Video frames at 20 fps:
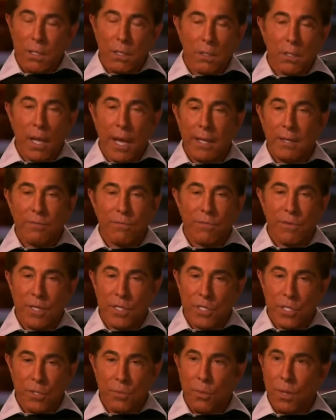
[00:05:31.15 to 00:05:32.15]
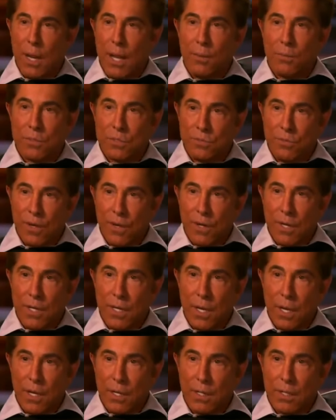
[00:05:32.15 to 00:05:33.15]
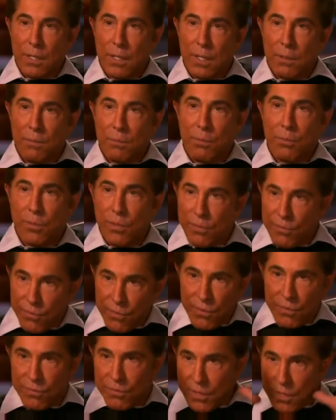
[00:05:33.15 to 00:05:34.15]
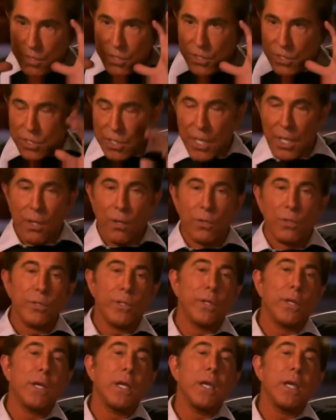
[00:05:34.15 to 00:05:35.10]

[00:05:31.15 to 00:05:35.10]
Night vision when I was very young, and then peripheral vision as you get older.